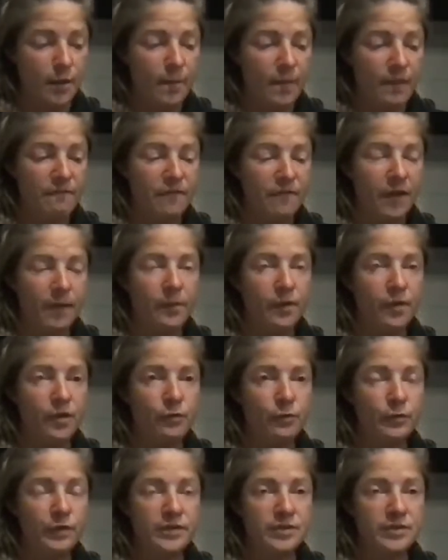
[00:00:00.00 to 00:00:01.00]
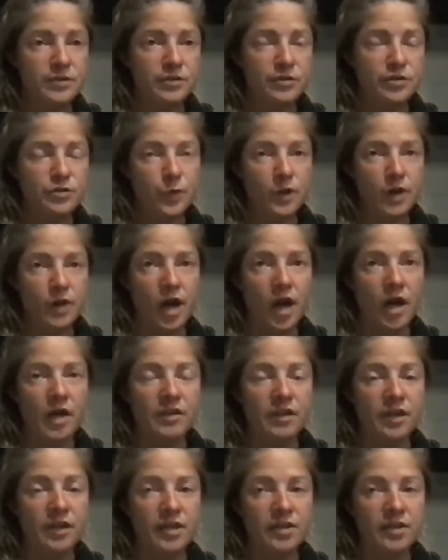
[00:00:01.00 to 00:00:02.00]
If I'm going to research what I
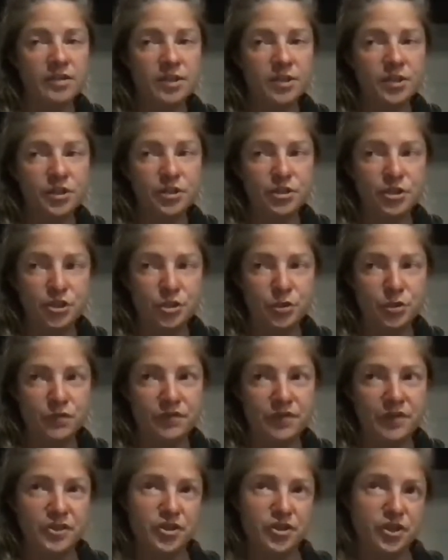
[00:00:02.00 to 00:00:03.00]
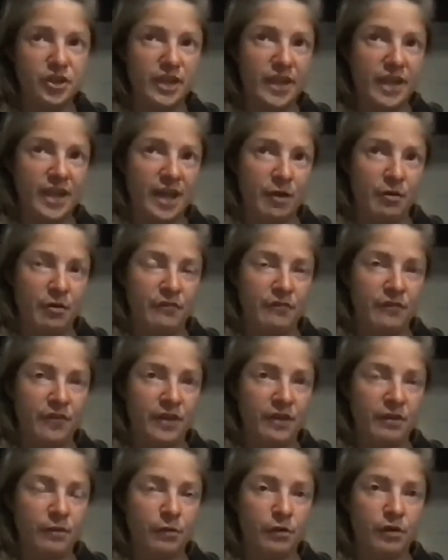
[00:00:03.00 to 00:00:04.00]
think it's going to do, if I should get out of
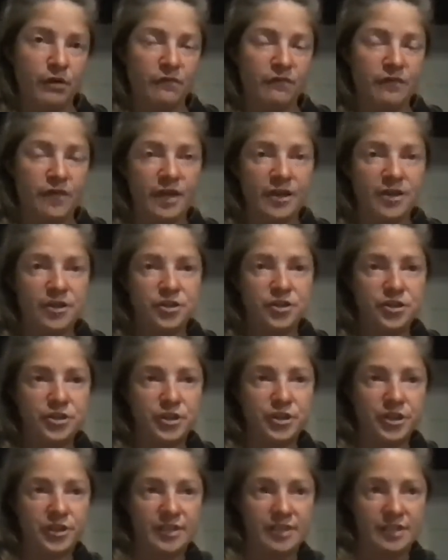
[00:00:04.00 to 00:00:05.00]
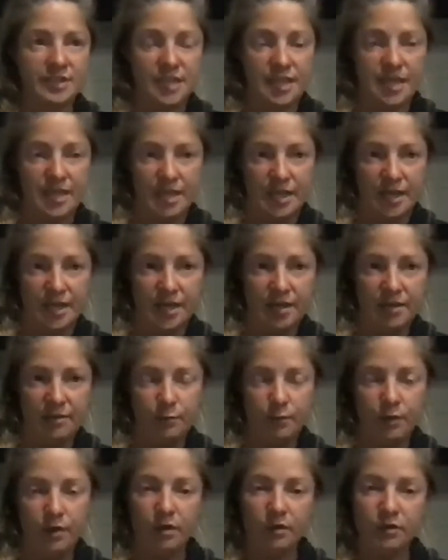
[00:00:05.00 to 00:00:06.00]
it or if I should stay in it,
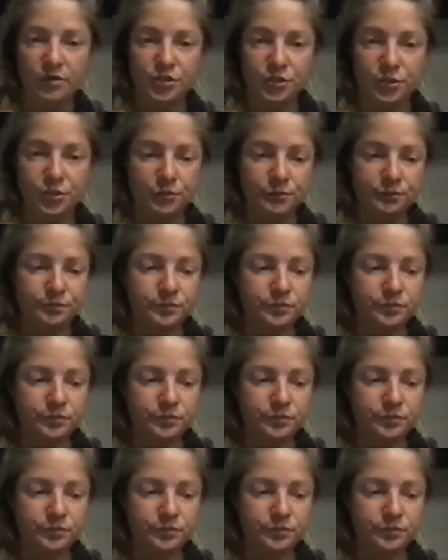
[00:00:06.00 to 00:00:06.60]
what I'll do